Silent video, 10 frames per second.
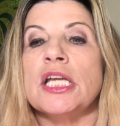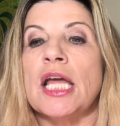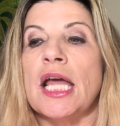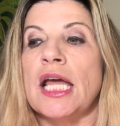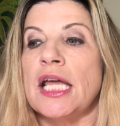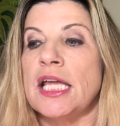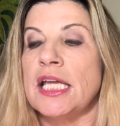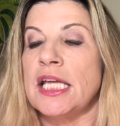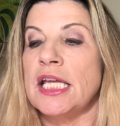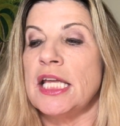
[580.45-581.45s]

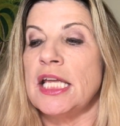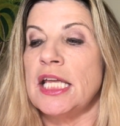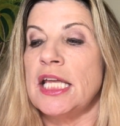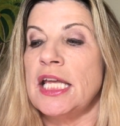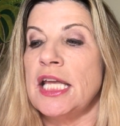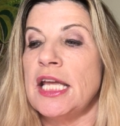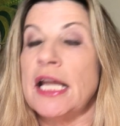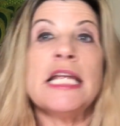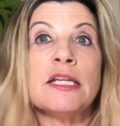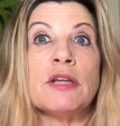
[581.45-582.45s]
He
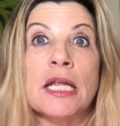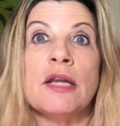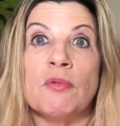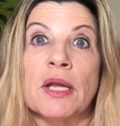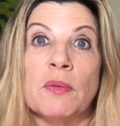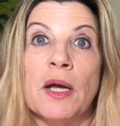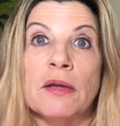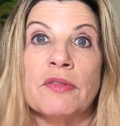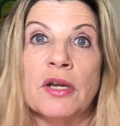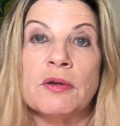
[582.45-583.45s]
did really
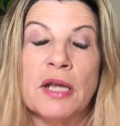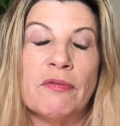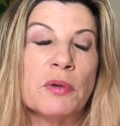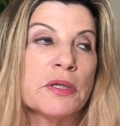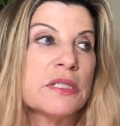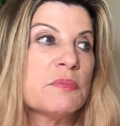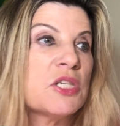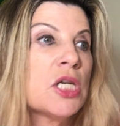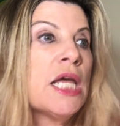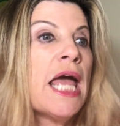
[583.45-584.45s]
well. I thought he gave a really good
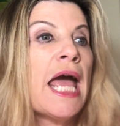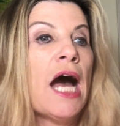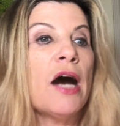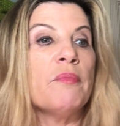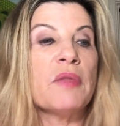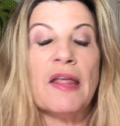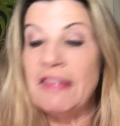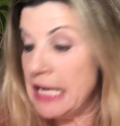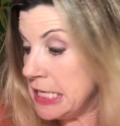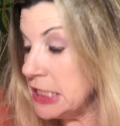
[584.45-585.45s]
speech. And
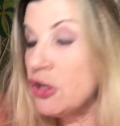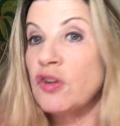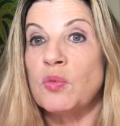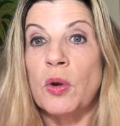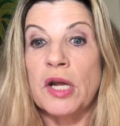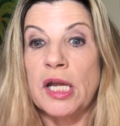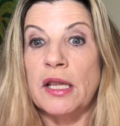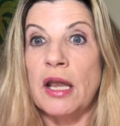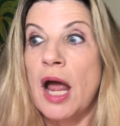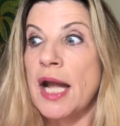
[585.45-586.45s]
then he starts working
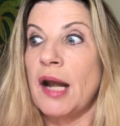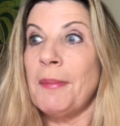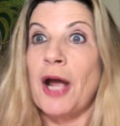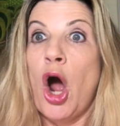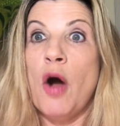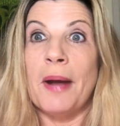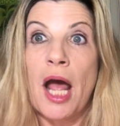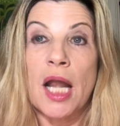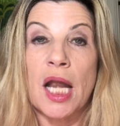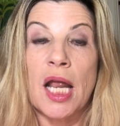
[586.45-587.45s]
the line. And I'm like, oh my
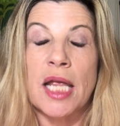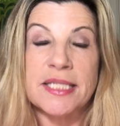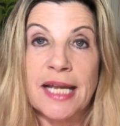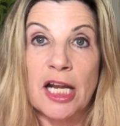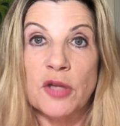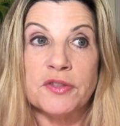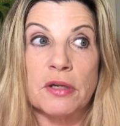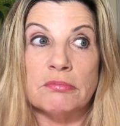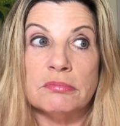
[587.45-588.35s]
God, he's getting closer.